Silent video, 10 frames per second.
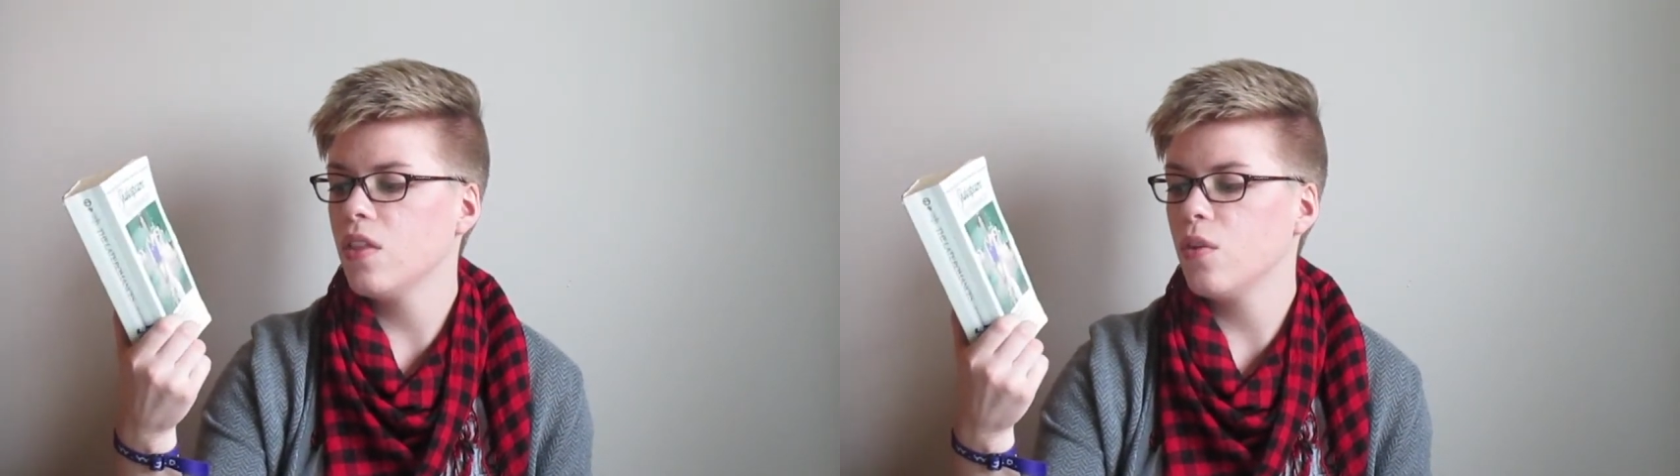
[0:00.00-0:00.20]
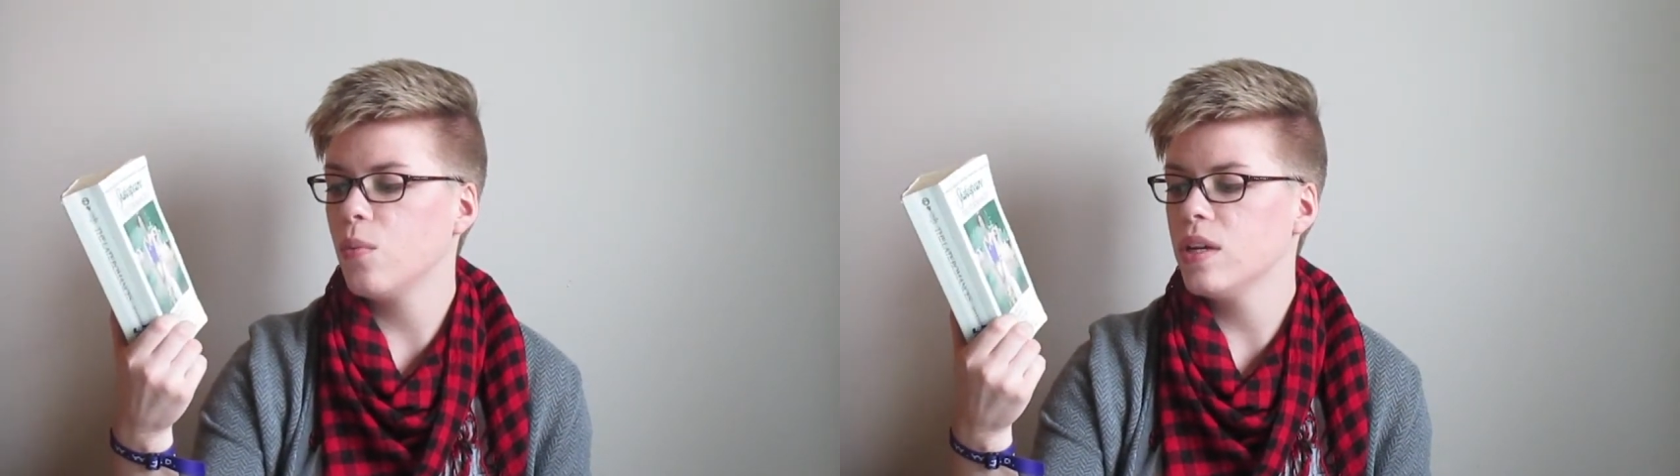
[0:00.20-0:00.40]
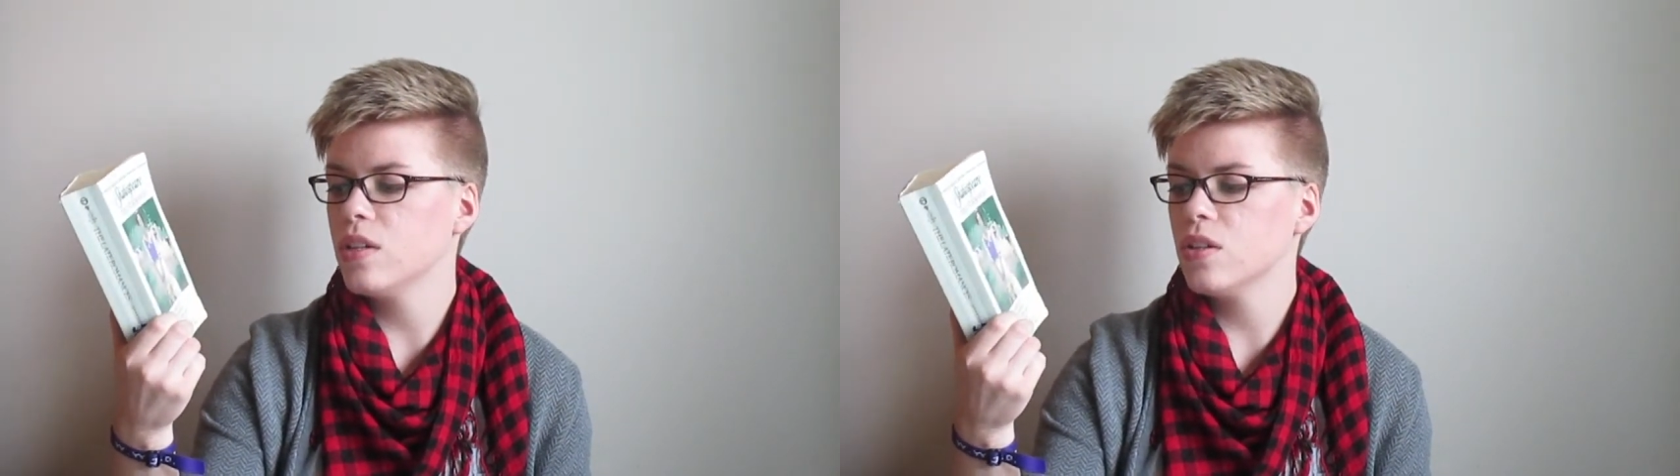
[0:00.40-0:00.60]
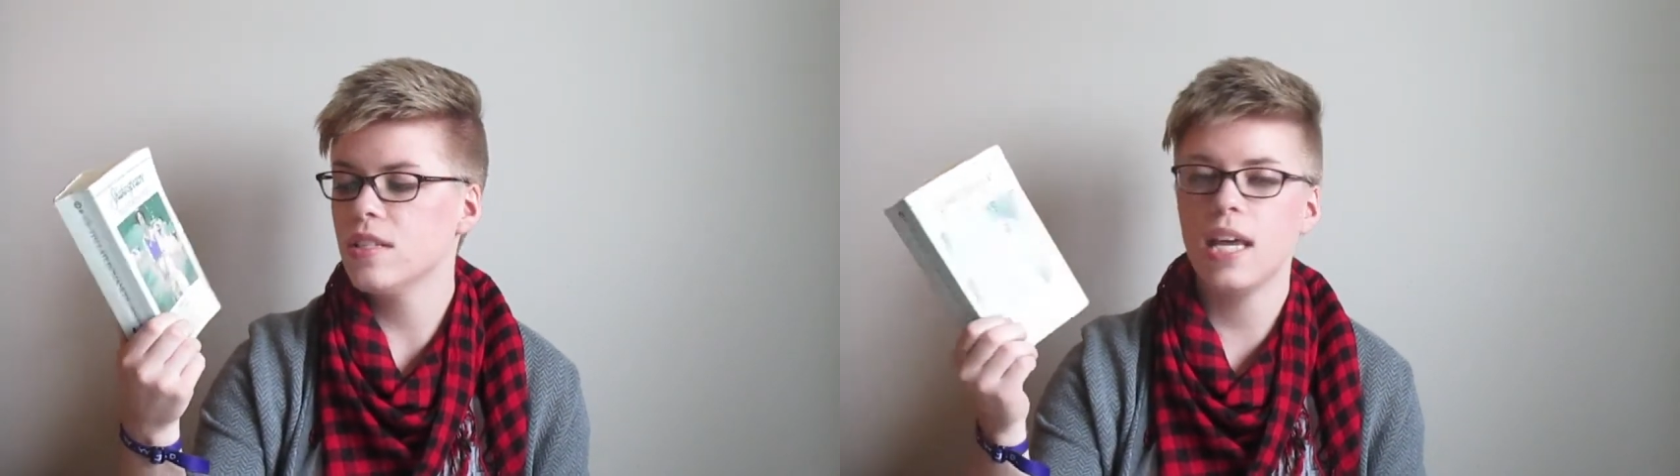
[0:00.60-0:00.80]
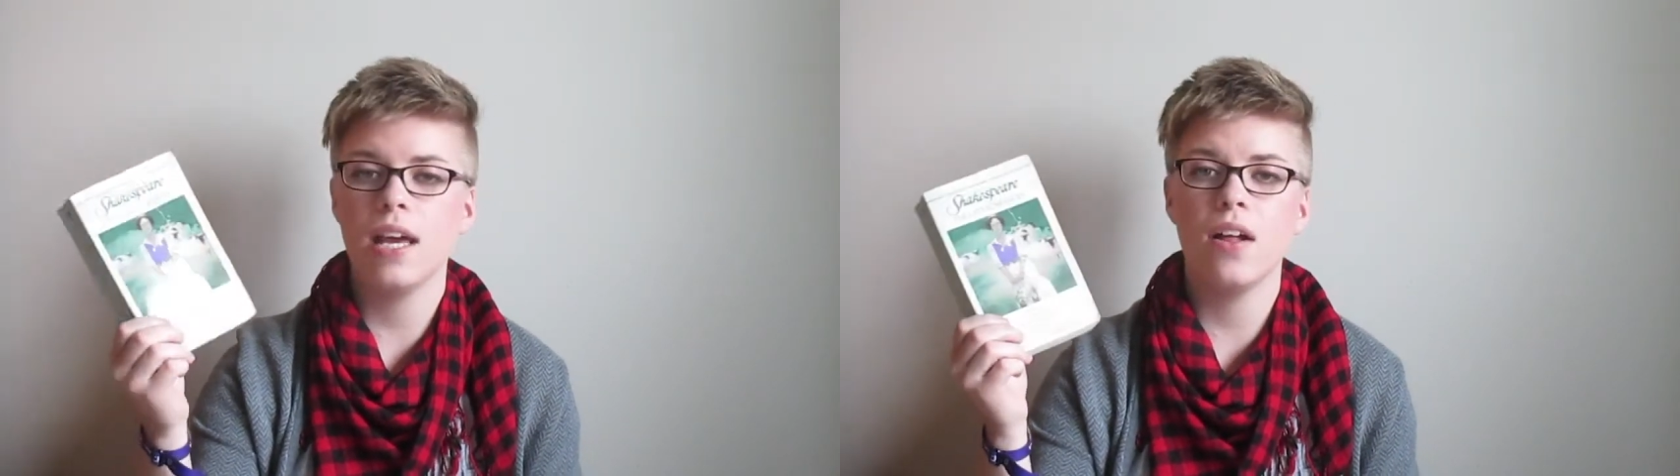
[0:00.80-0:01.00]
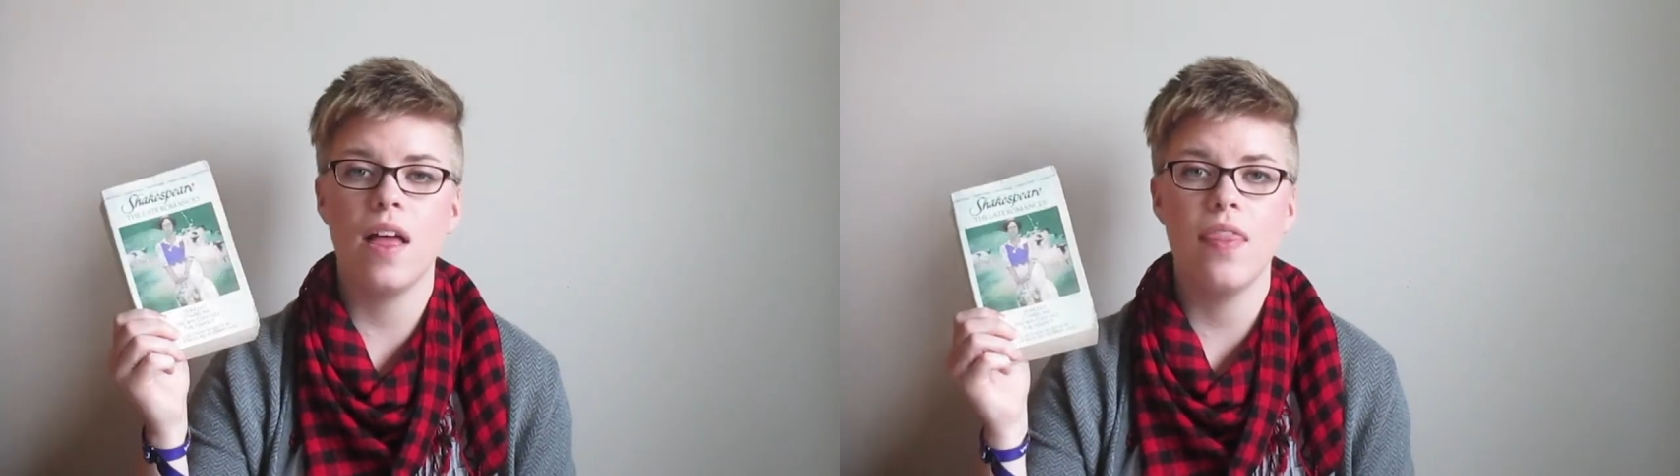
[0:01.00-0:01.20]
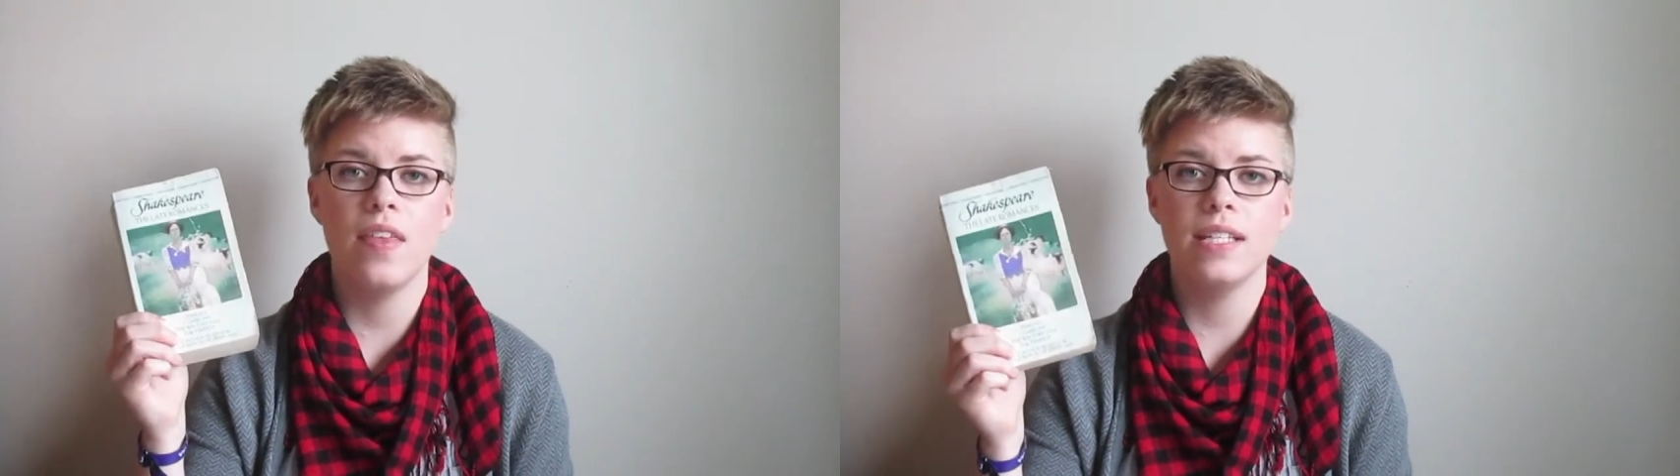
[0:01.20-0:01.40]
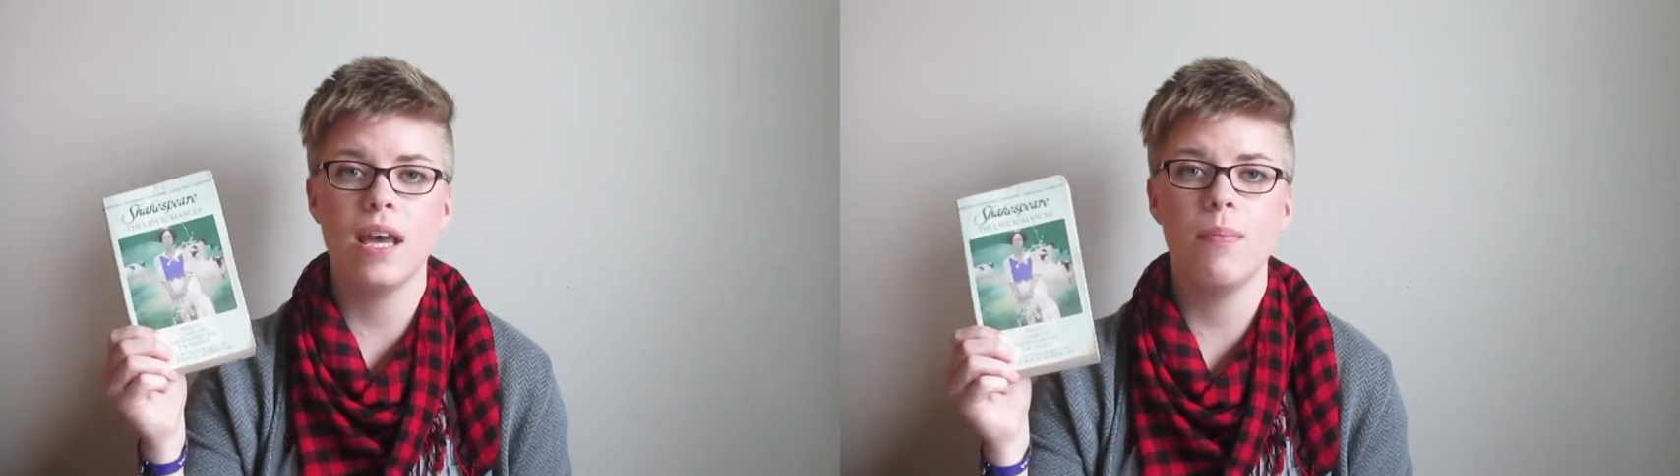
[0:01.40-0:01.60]
The Winter's Tale, and
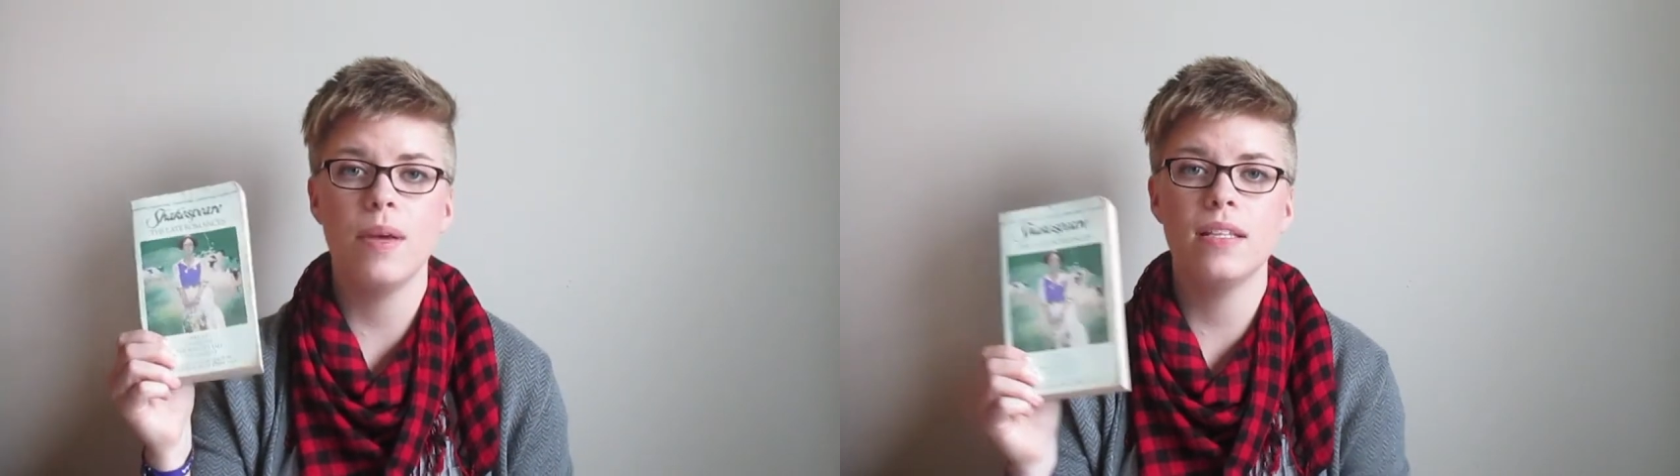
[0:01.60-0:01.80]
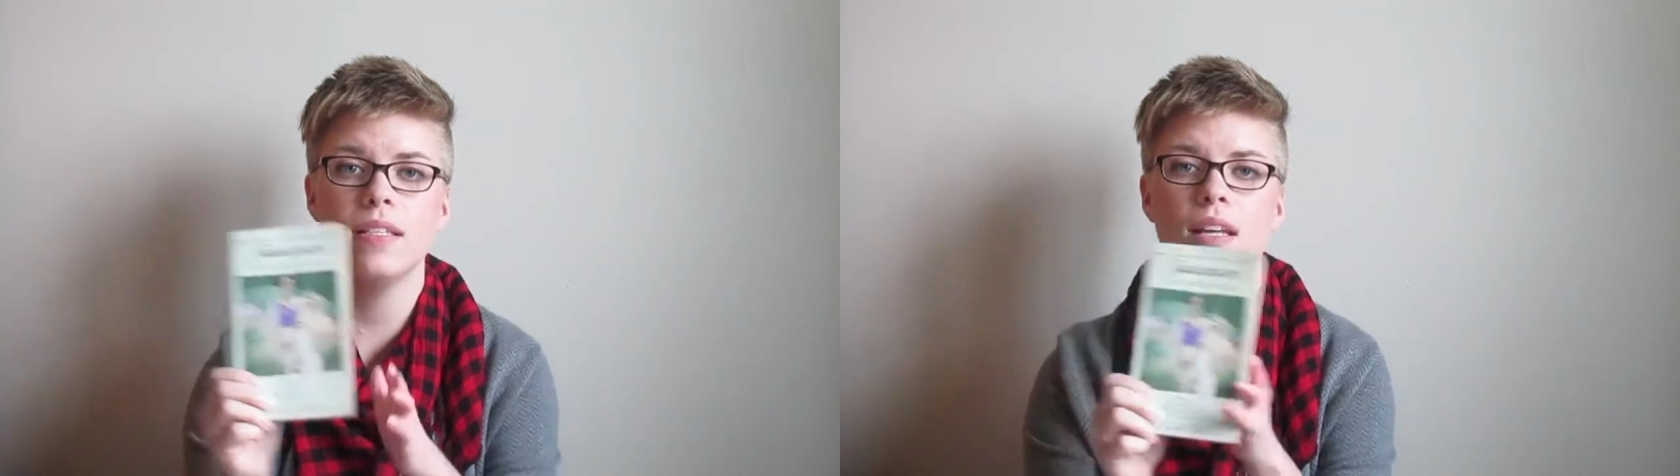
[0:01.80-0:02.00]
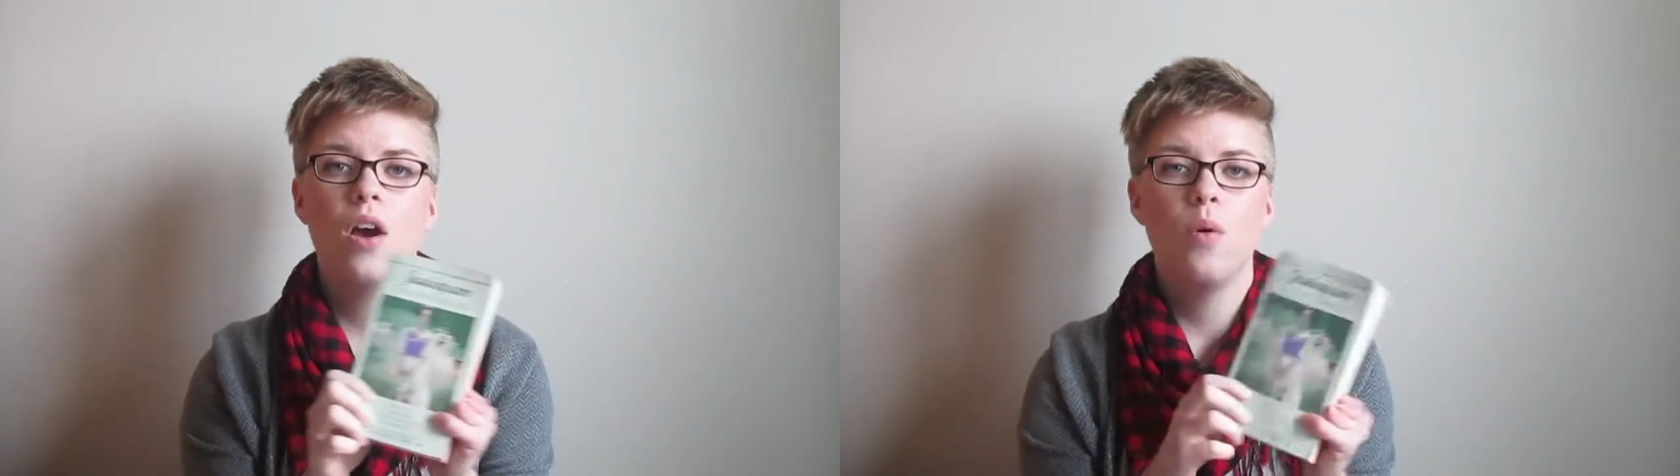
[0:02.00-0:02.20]
The Tempest.